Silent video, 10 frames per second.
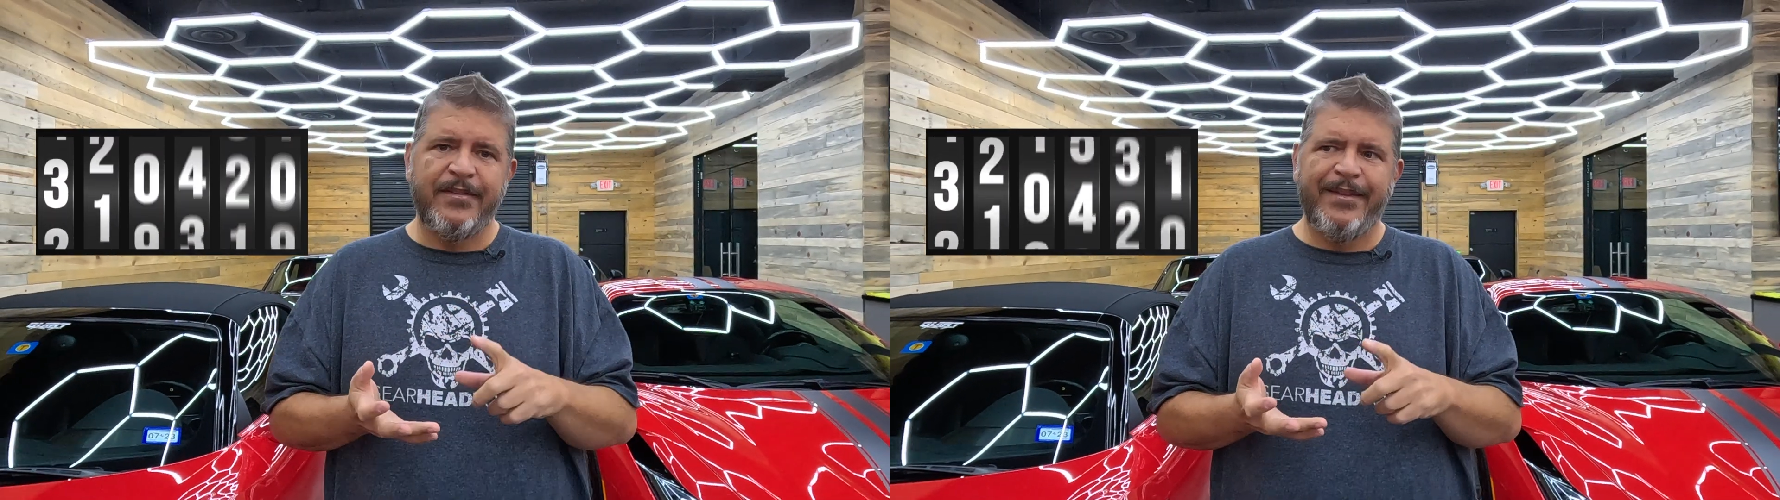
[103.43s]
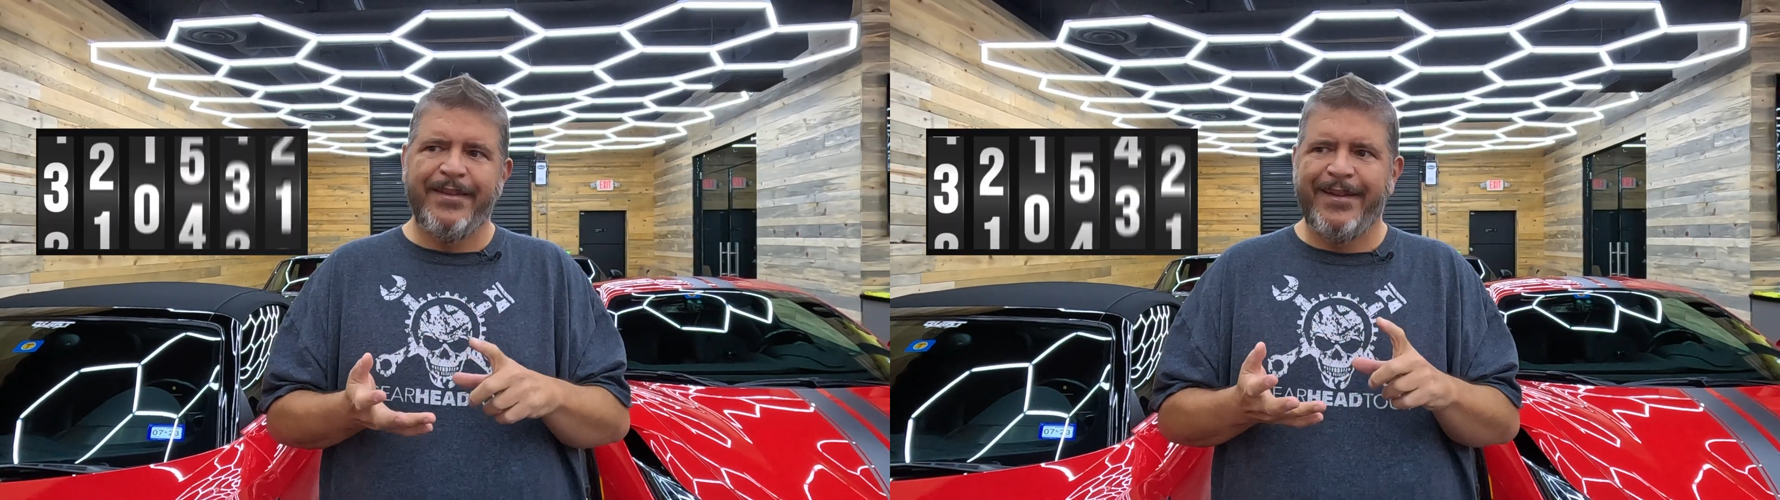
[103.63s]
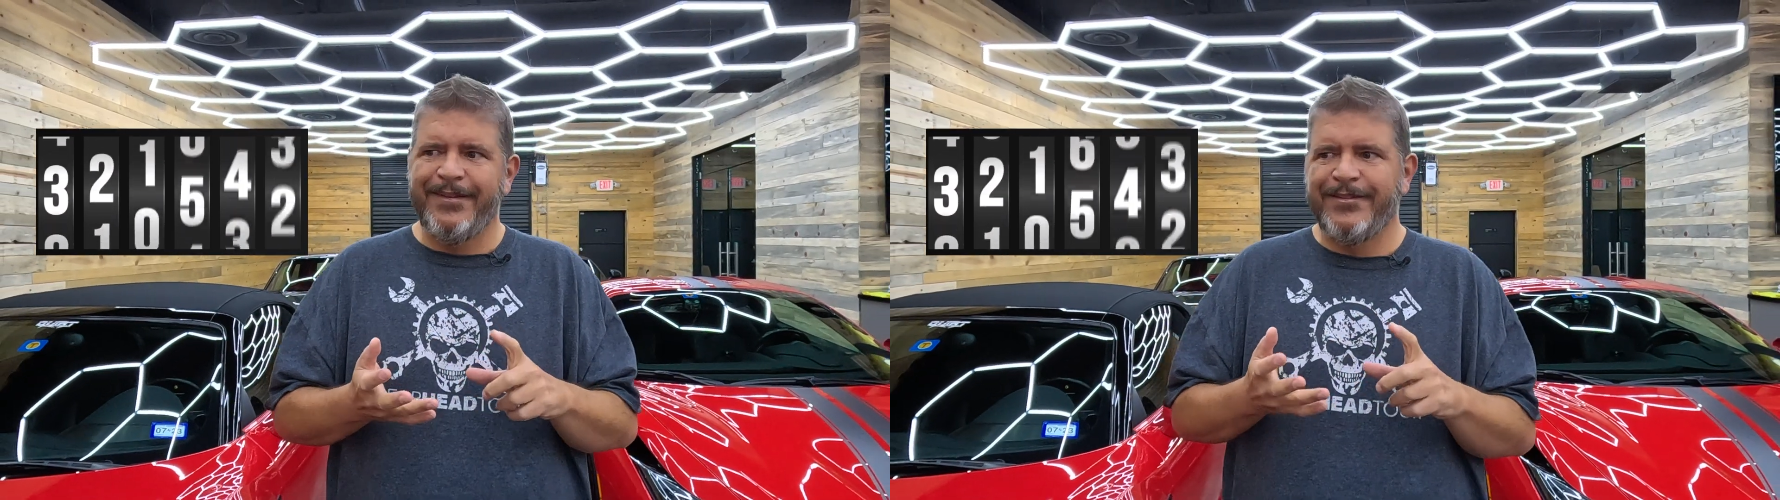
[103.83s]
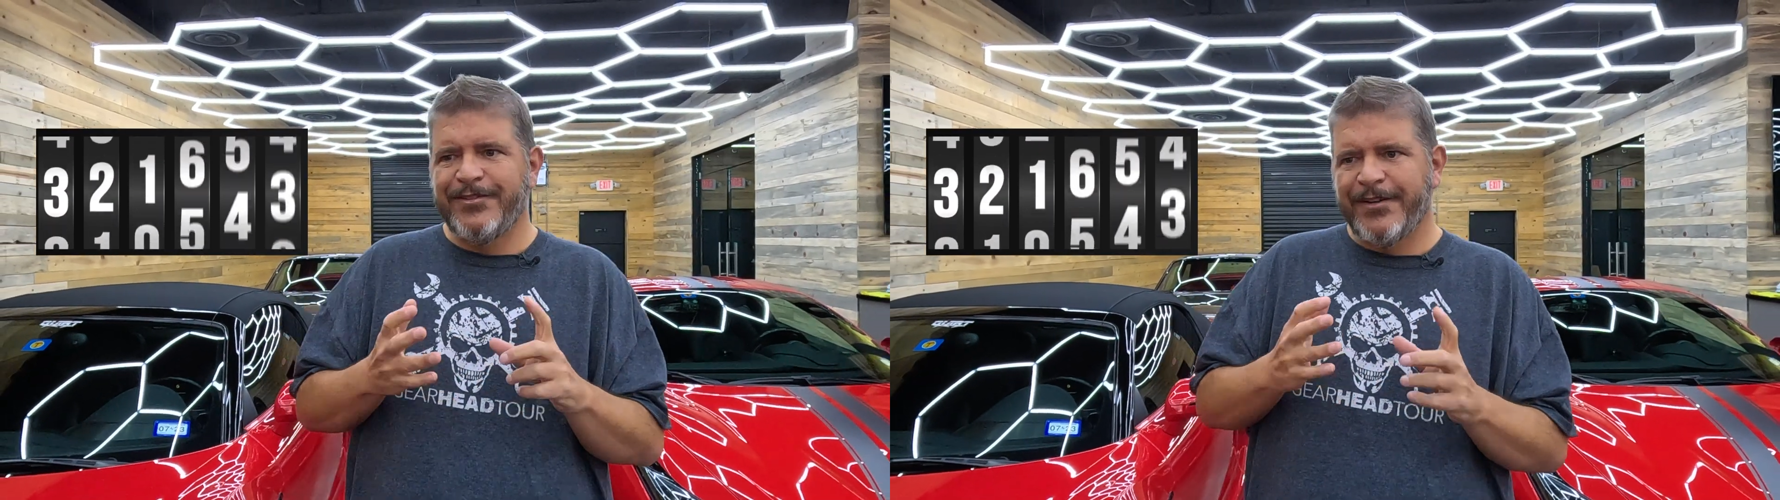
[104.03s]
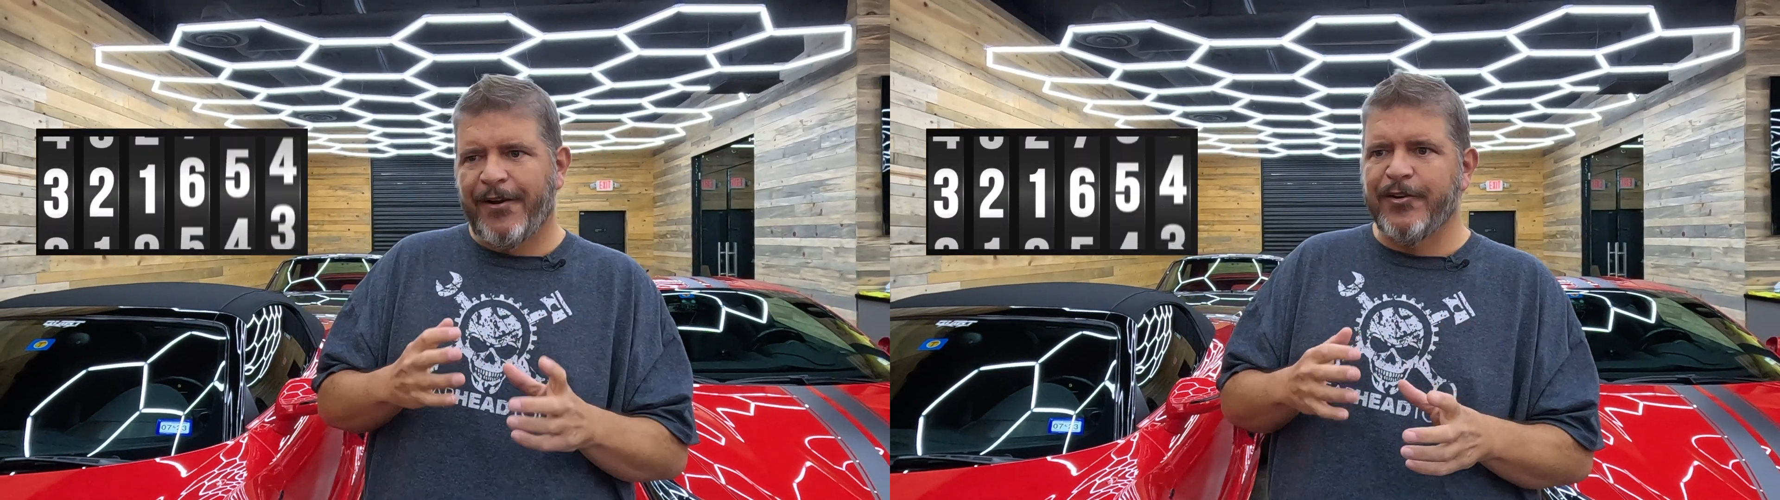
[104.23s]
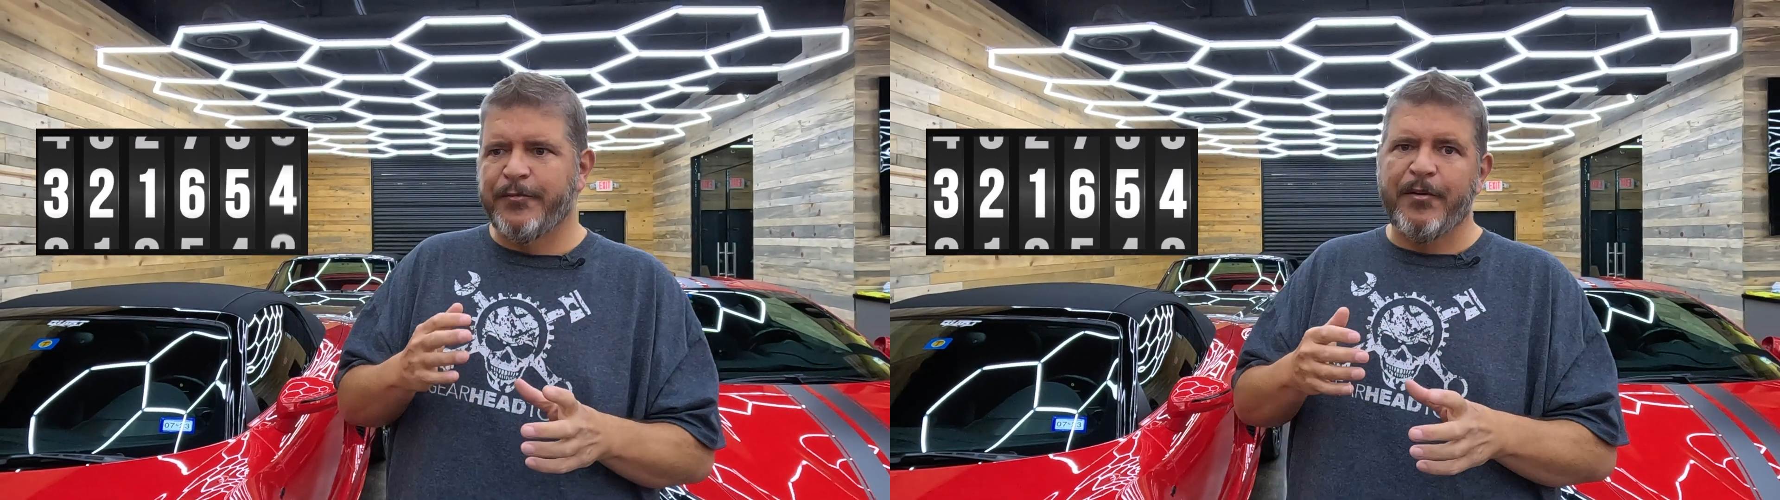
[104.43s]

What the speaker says: then the charge